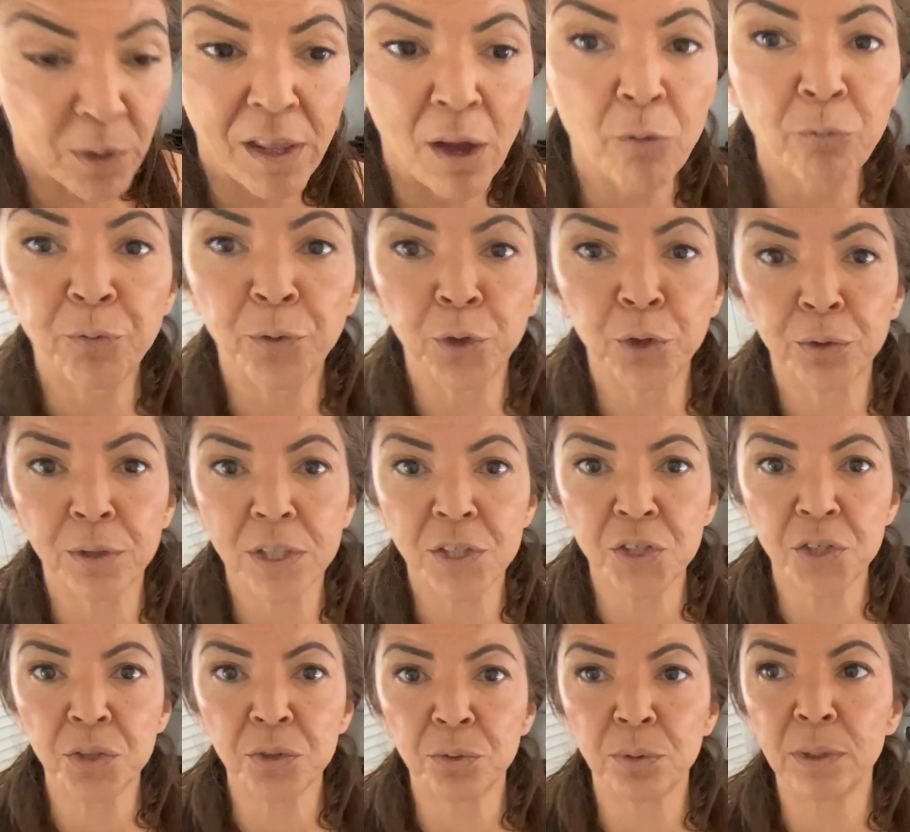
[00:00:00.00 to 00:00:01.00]
without further
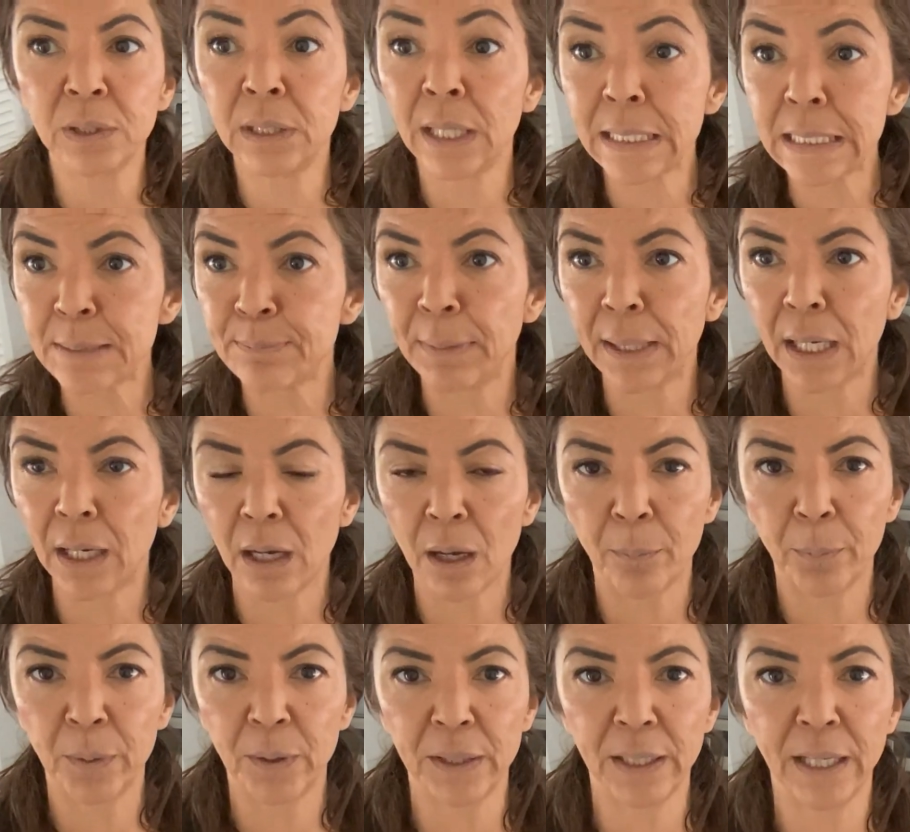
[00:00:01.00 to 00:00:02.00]
ado, let's make a couple